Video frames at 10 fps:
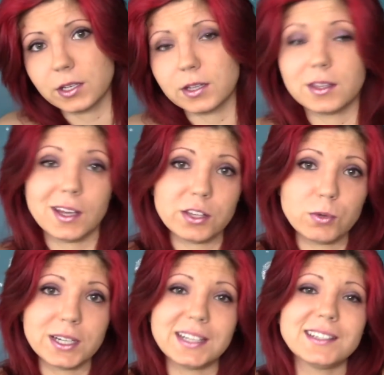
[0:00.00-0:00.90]
The other
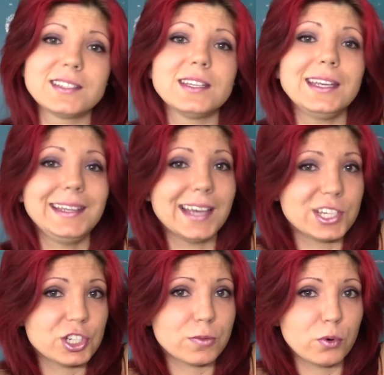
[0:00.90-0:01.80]
one is,
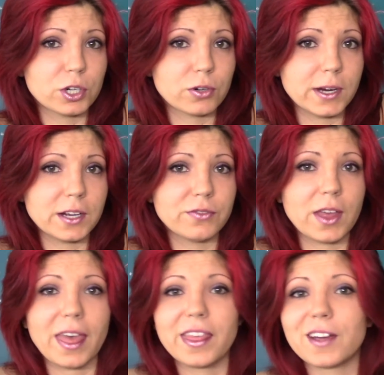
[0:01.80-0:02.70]
yes, you're born creative,
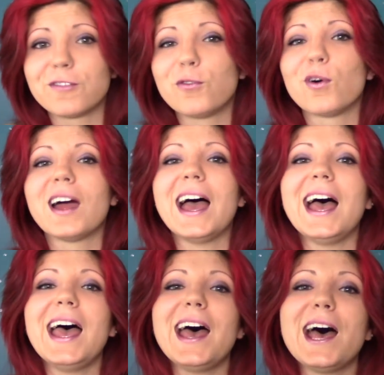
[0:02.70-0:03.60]
therefore
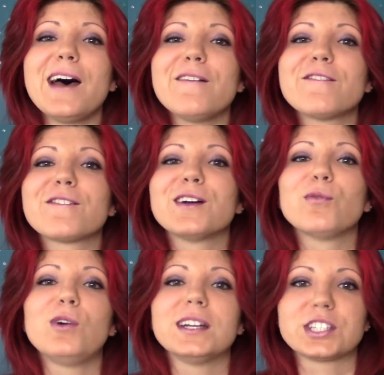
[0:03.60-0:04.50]

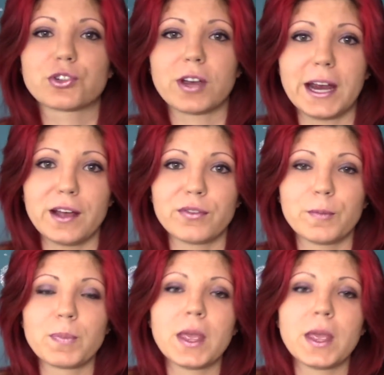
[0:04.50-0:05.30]
everyone is creative.